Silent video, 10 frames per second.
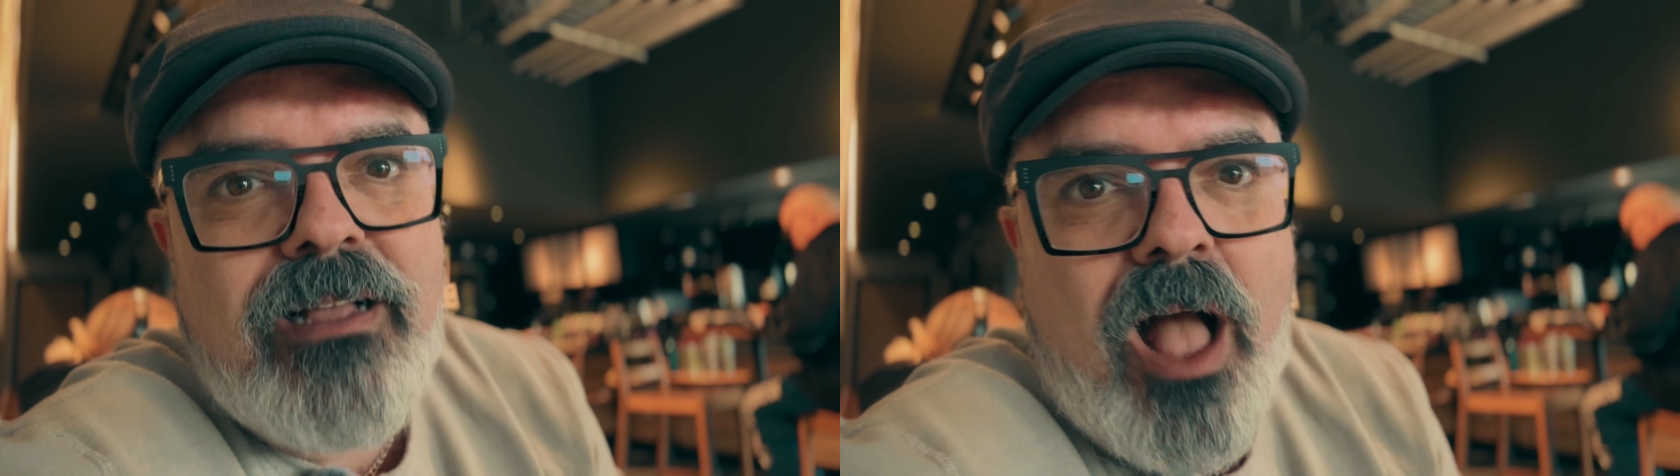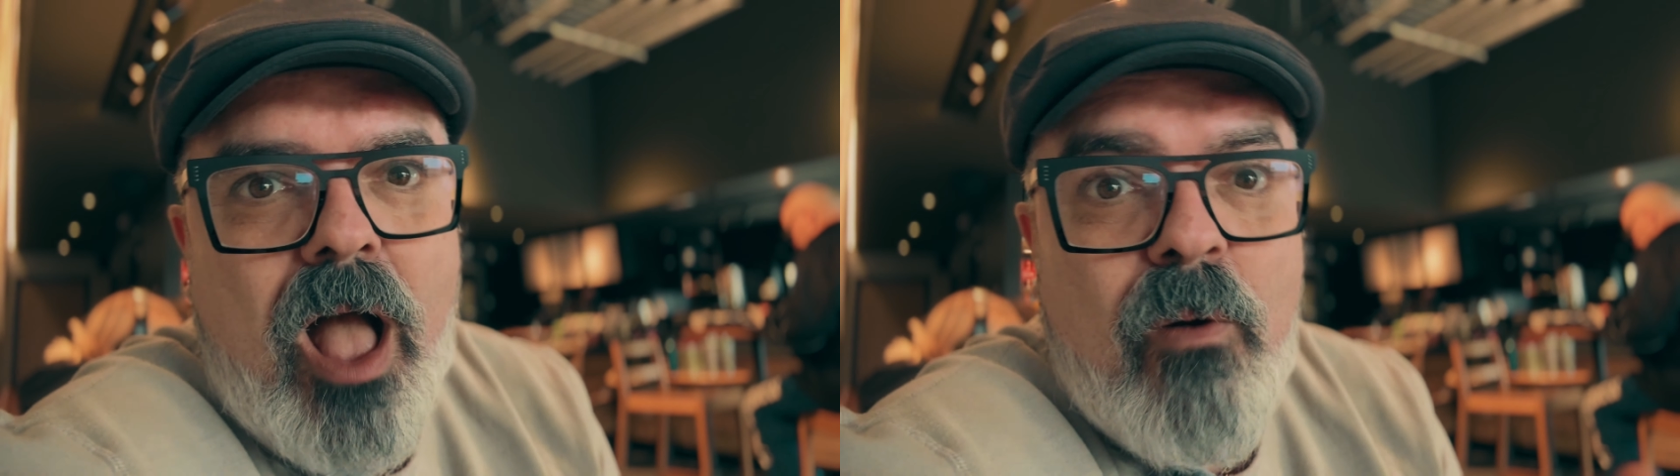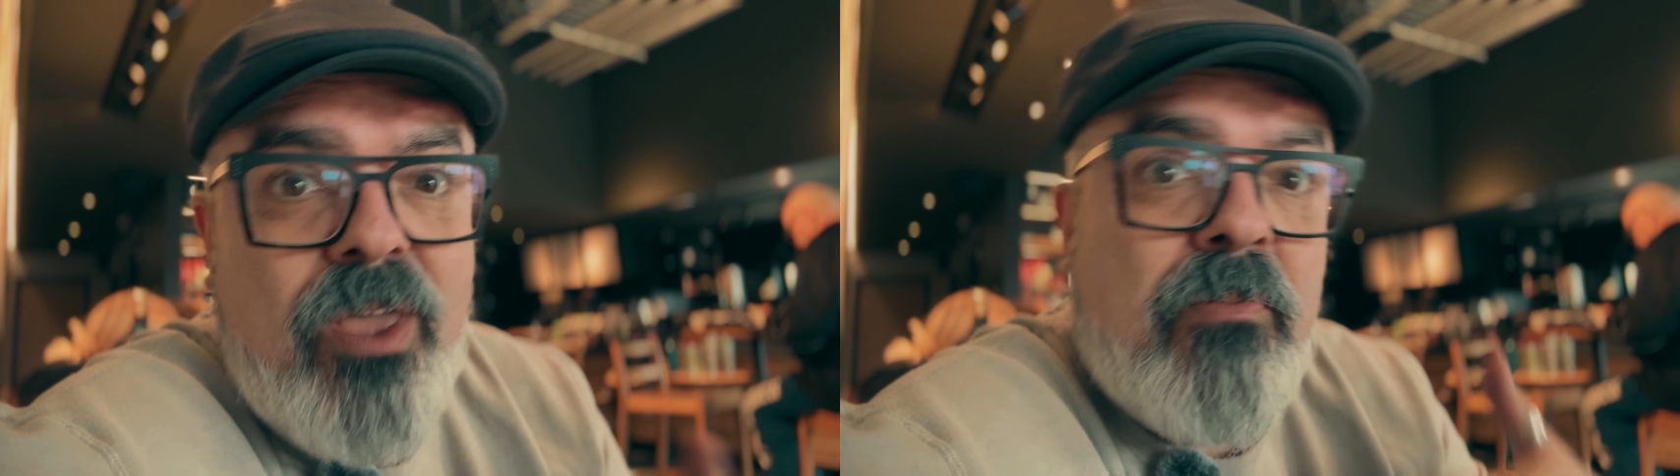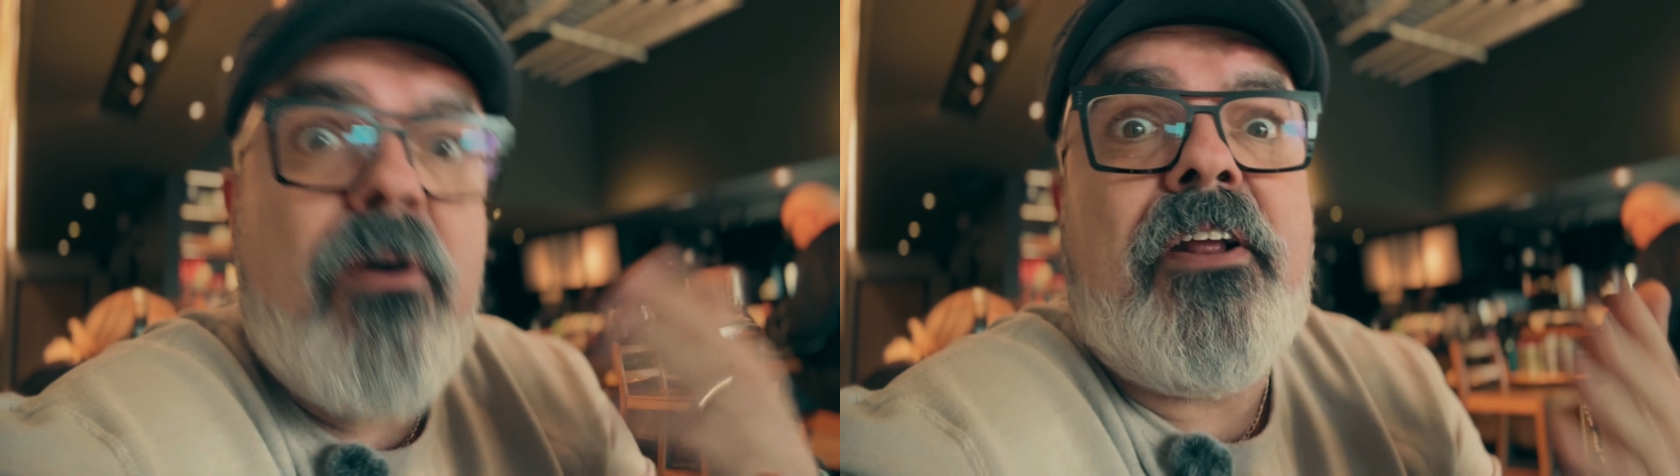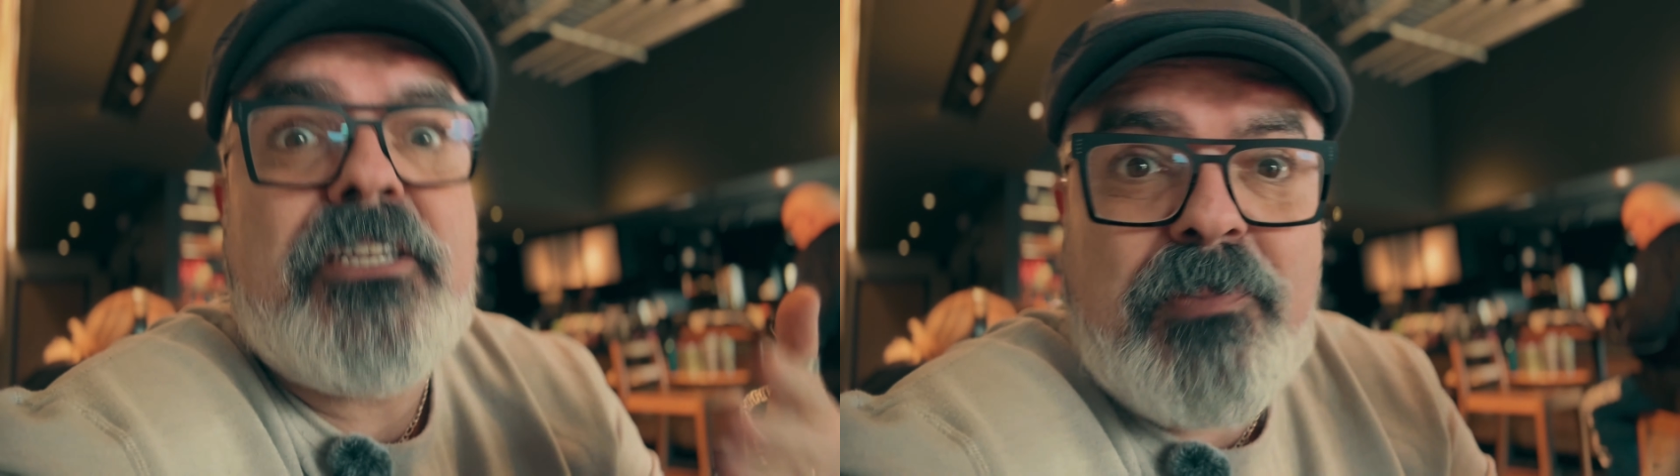uh, with
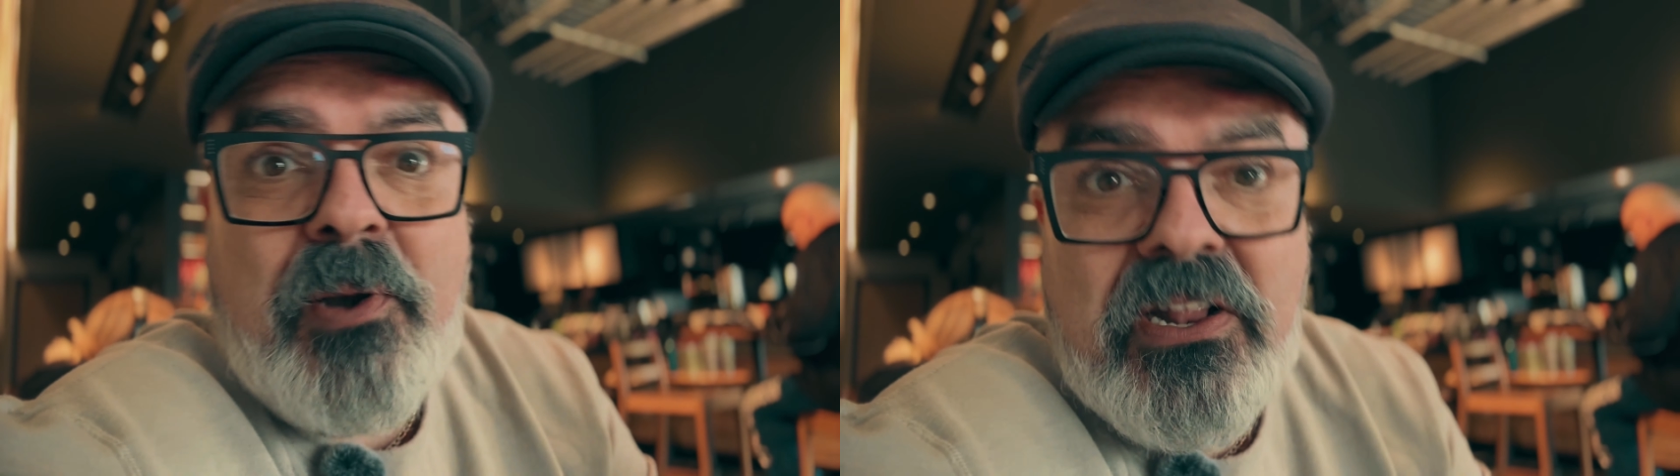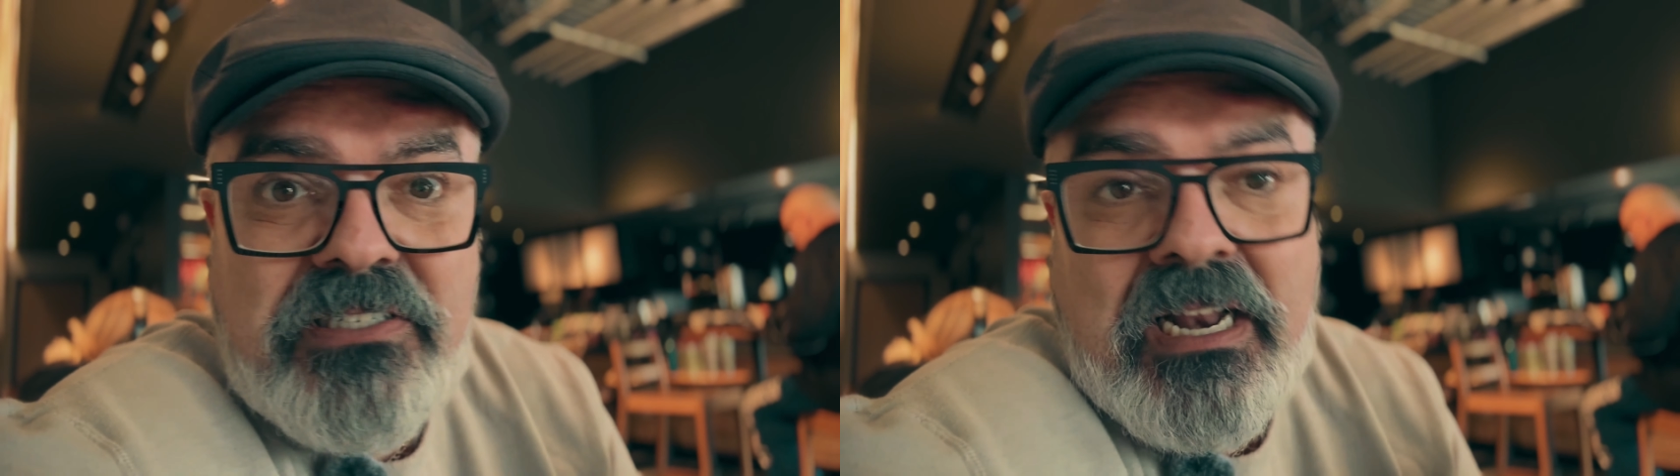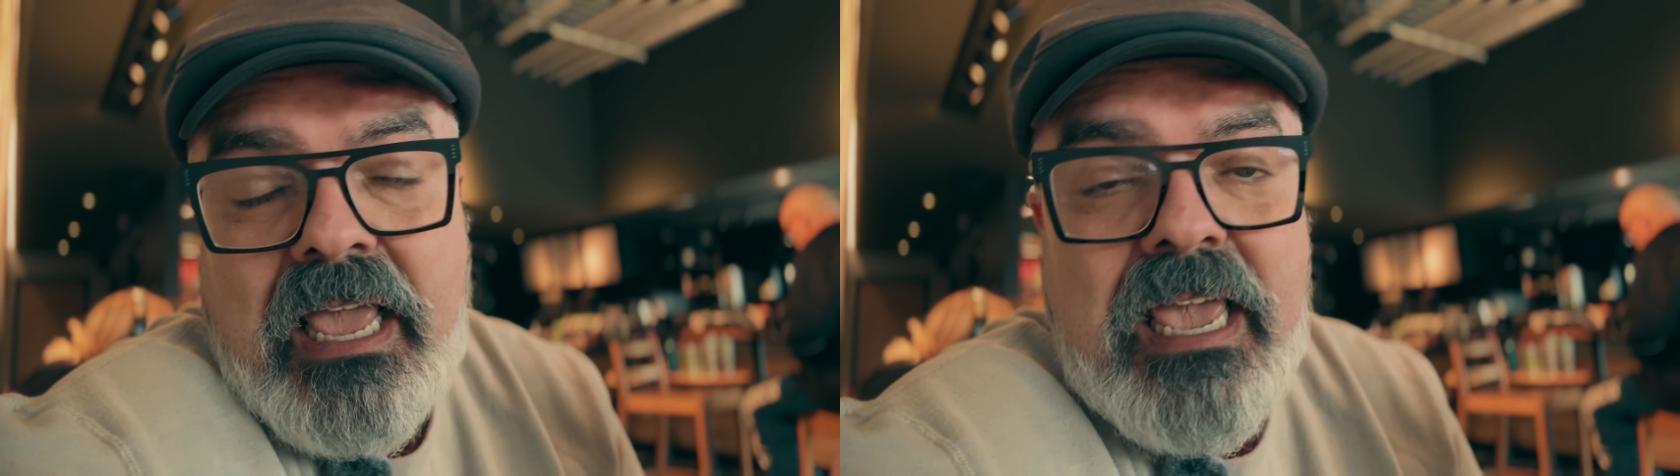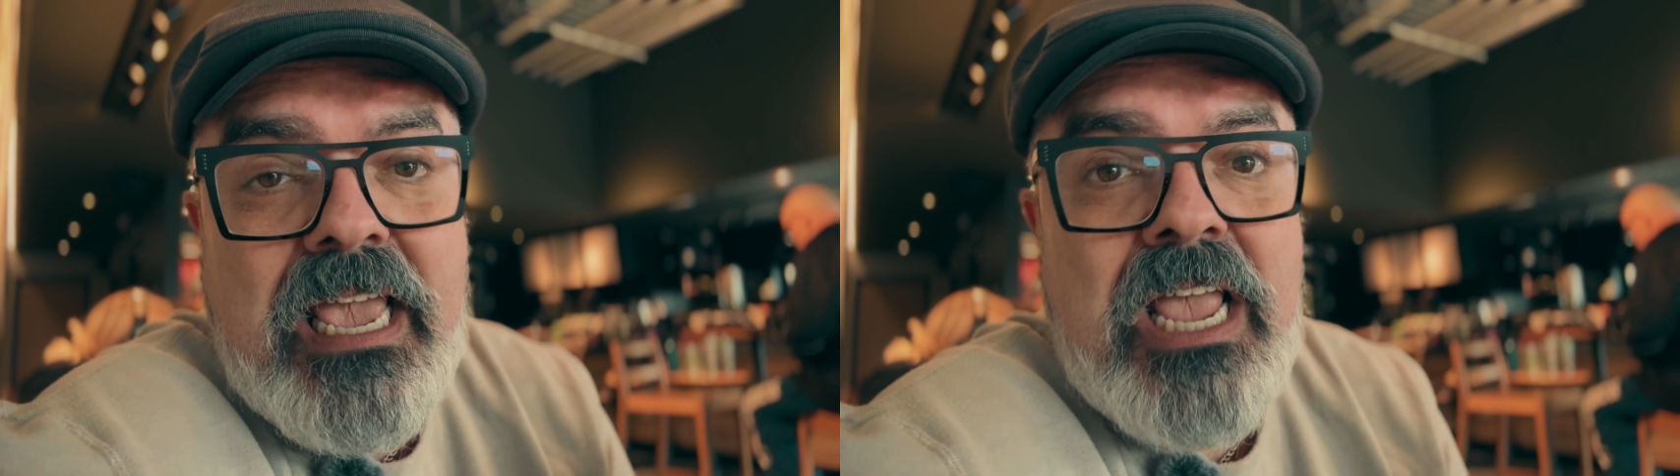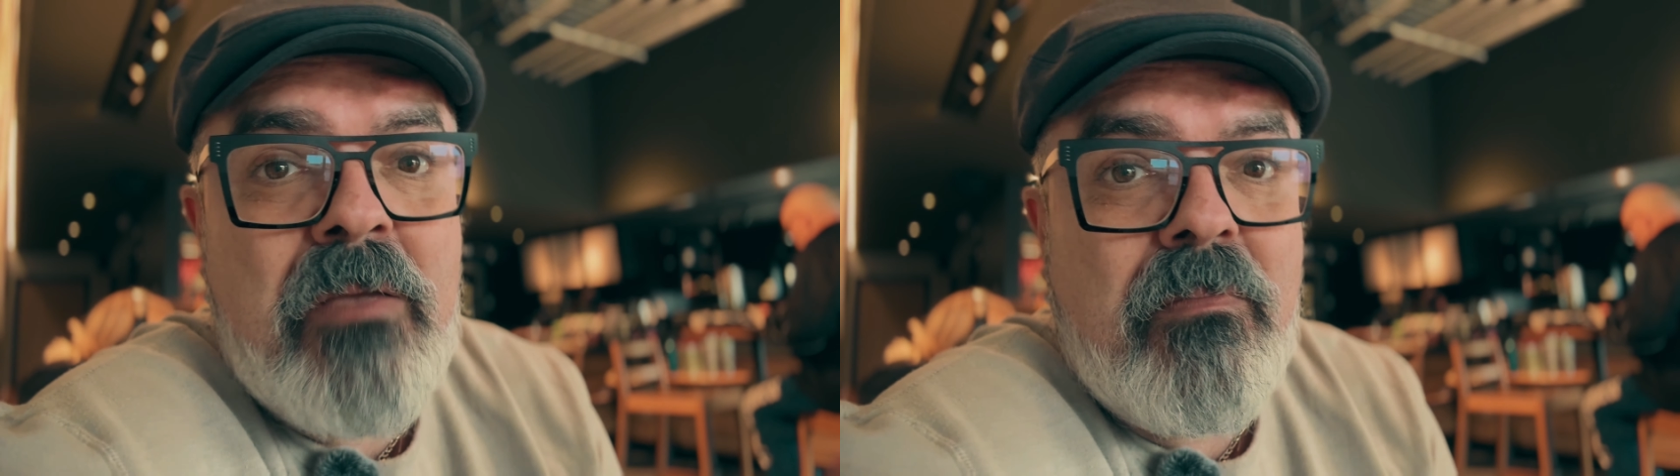more experience than
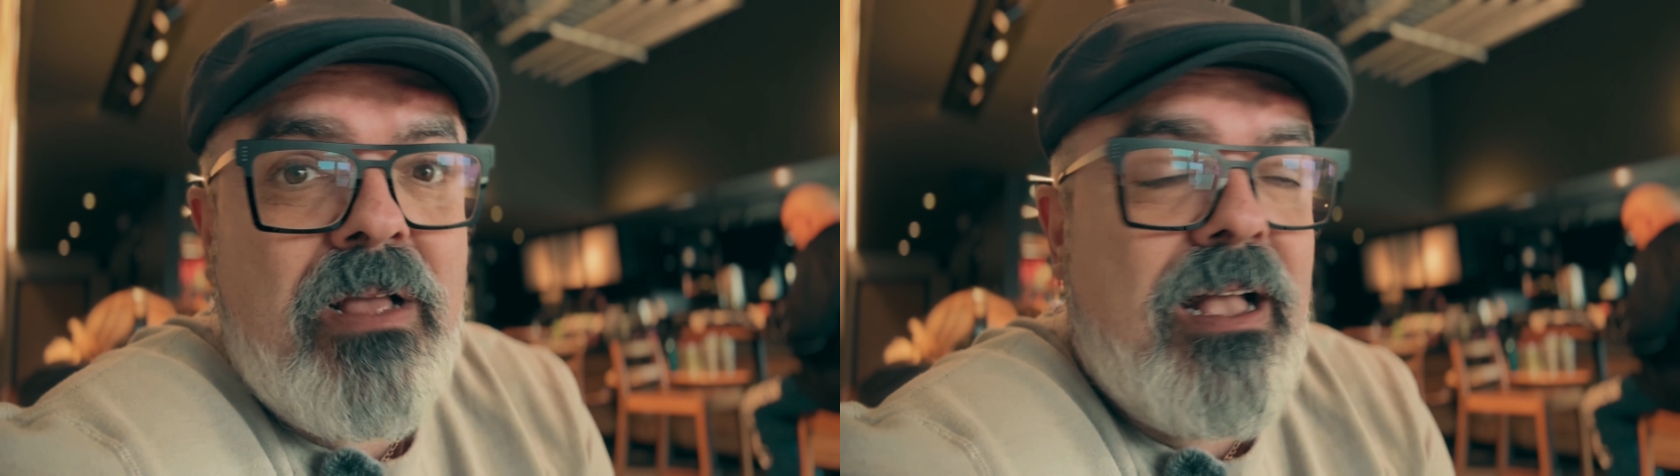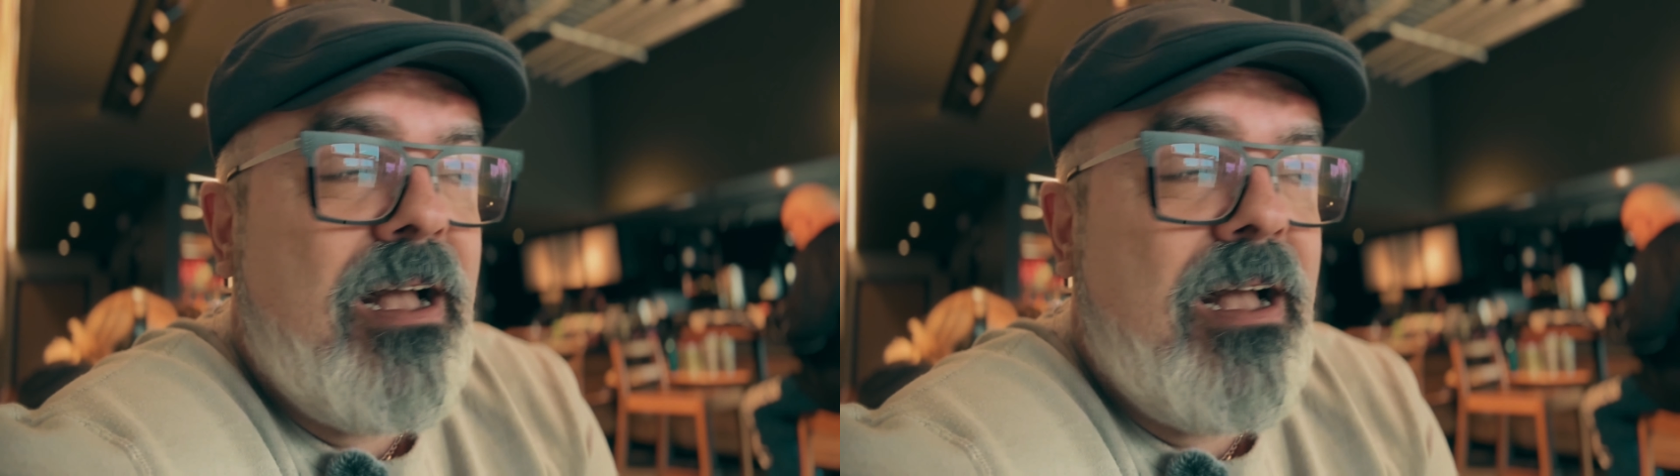him